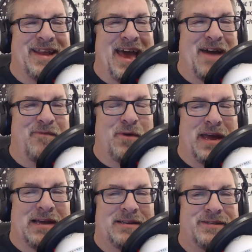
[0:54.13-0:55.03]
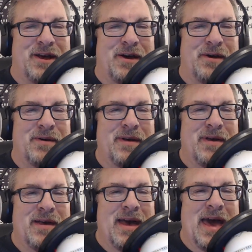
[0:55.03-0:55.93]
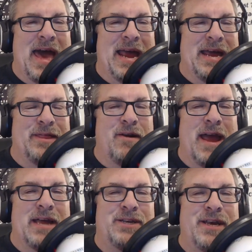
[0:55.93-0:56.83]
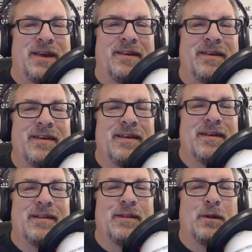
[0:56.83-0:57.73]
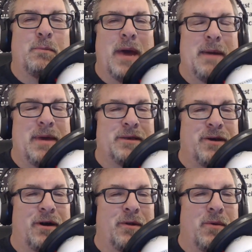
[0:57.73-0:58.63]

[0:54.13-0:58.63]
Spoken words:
and a half weeks. So hang in there, Angie. Little baby is on the